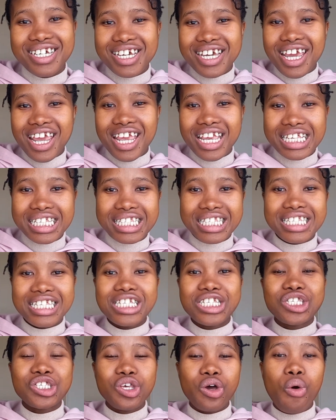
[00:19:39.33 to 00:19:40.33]
you see.
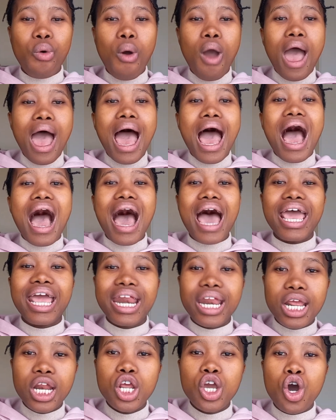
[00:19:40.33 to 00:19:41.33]
So I
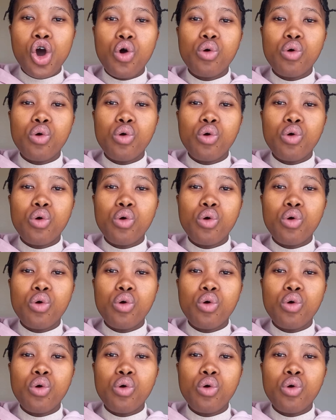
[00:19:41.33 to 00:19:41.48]
really hope